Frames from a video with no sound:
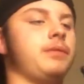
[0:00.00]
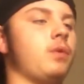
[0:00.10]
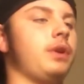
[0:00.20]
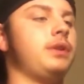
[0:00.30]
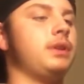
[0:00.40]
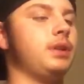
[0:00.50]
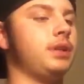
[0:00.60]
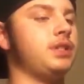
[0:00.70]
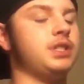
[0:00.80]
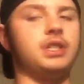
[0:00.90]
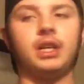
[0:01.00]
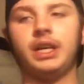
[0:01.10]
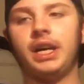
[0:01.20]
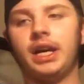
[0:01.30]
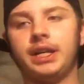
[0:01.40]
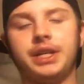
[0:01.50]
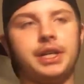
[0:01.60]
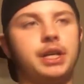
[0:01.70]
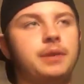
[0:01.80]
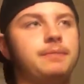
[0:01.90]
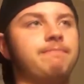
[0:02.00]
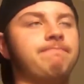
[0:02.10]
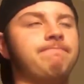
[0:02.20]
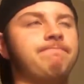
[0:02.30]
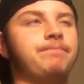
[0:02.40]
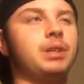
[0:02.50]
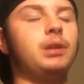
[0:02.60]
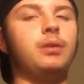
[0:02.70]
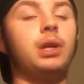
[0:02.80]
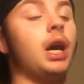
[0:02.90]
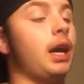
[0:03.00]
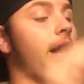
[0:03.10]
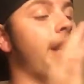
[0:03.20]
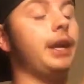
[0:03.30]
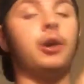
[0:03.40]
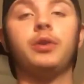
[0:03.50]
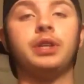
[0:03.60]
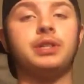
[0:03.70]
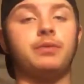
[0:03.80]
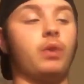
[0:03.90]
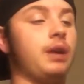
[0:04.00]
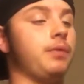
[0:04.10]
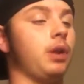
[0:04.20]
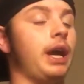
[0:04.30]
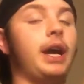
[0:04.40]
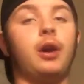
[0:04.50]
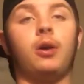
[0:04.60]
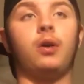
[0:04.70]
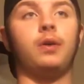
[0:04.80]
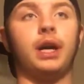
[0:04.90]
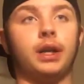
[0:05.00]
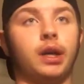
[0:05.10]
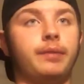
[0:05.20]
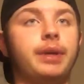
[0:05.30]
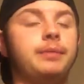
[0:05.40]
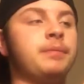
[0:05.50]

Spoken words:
for it. Silly idea. Not hating on this rifle at all. I love it.